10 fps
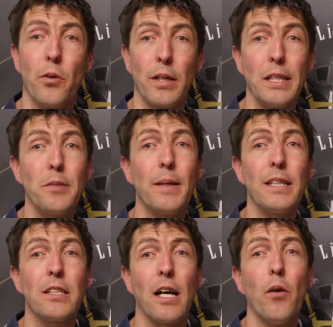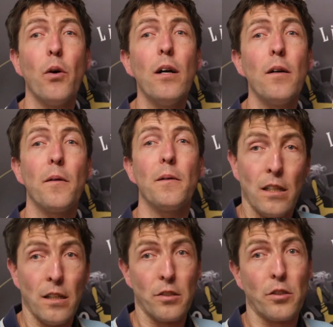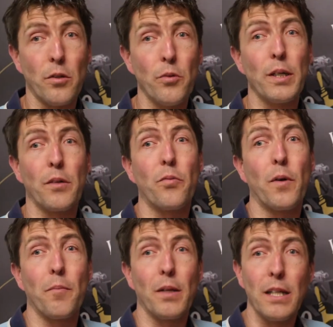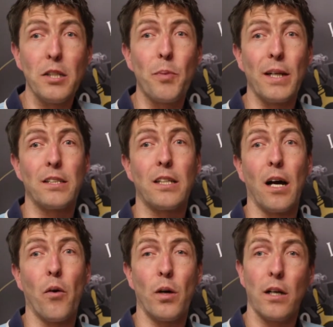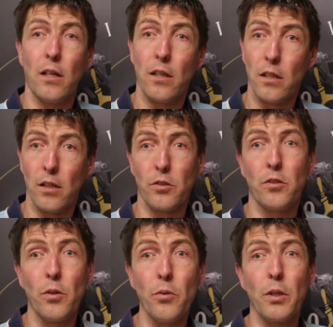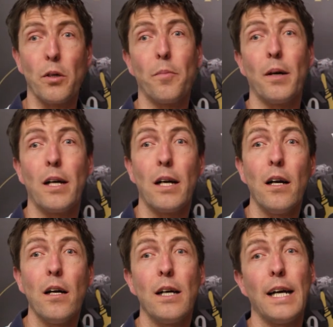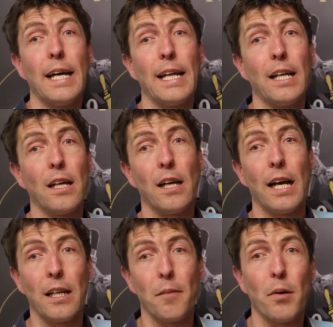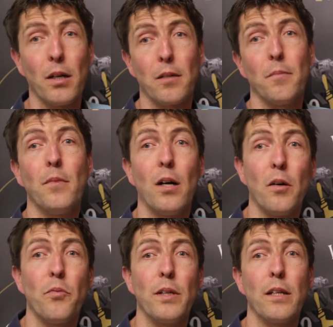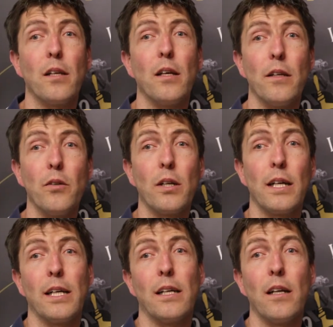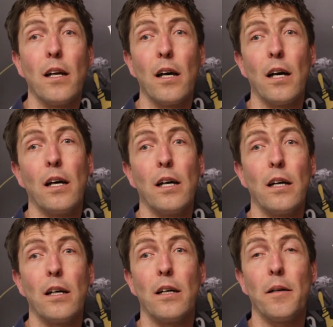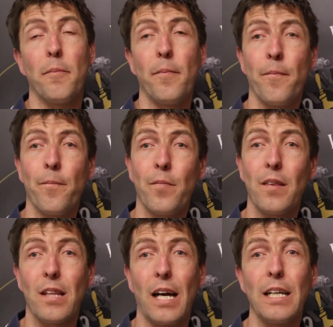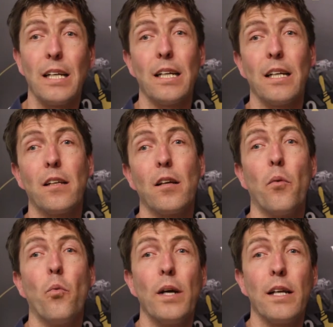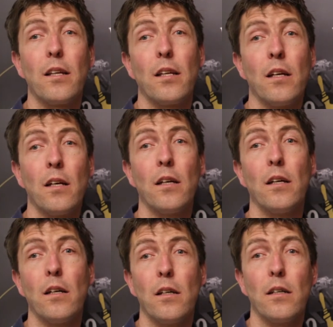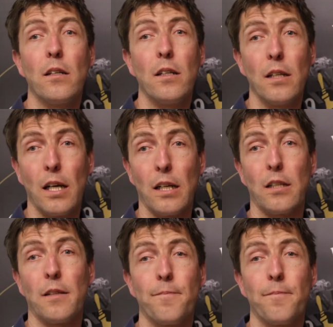your dispense tower. The screwing from the dispense tower goes through your bar, and at the bottom of it you can tighten it with the nut.